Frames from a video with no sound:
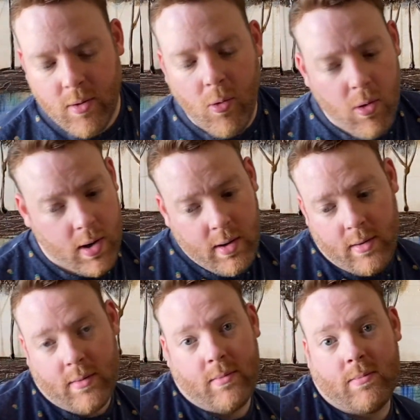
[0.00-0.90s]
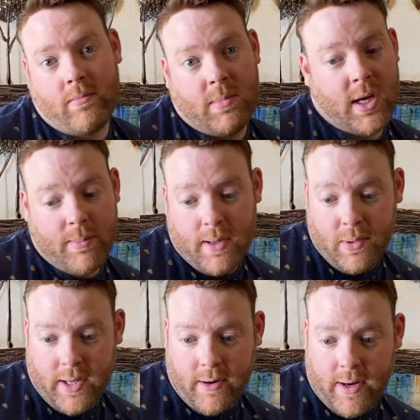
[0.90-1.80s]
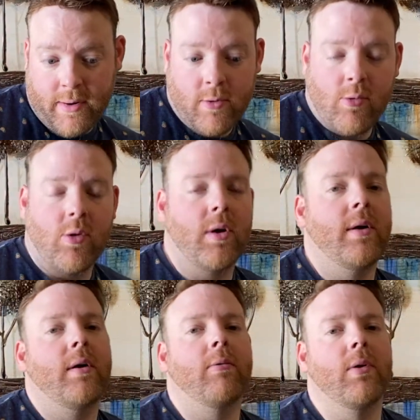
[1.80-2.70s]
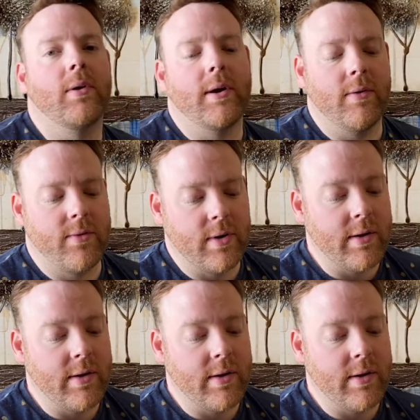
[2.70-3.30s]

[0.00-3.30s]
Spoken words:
Or it could be a playground or a roller coaster.